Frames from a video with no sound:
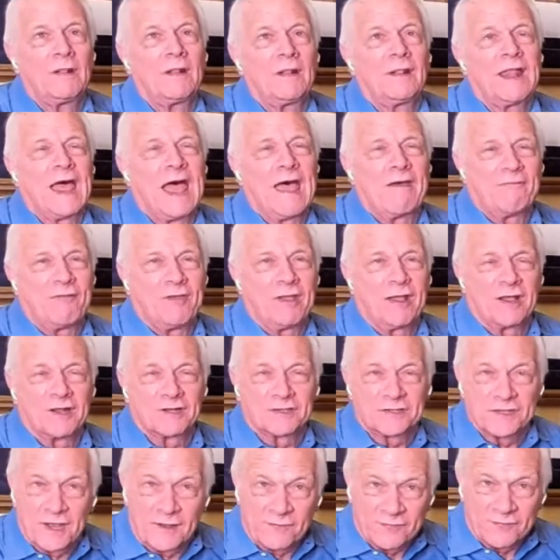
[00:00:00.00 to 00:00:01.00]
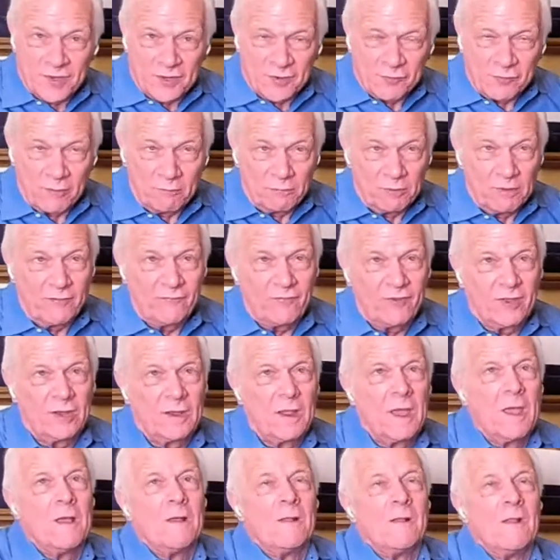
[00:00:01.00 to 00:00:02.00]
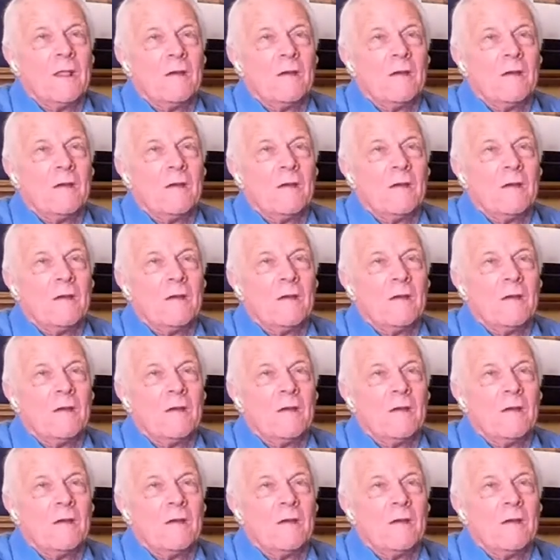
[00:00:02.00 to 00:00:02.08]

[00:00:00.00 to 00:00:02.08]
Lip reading: laughing ourselves into oblivion.